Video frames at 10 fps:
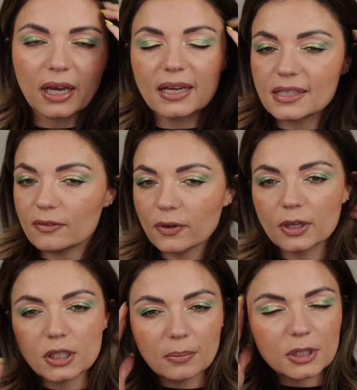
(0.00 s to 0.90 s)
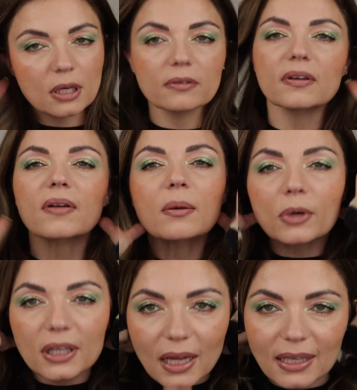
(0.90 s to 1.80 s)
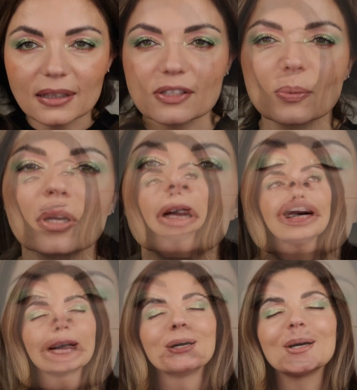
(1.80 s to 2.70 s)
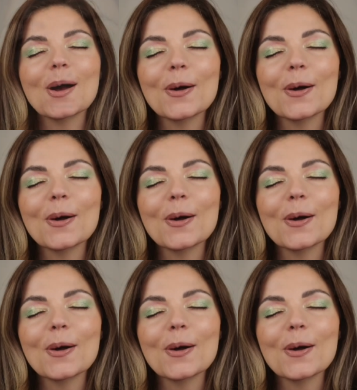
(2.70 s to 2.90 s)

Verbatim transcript: like I said, very Jamie Genevieve. I'm really liking this one. So.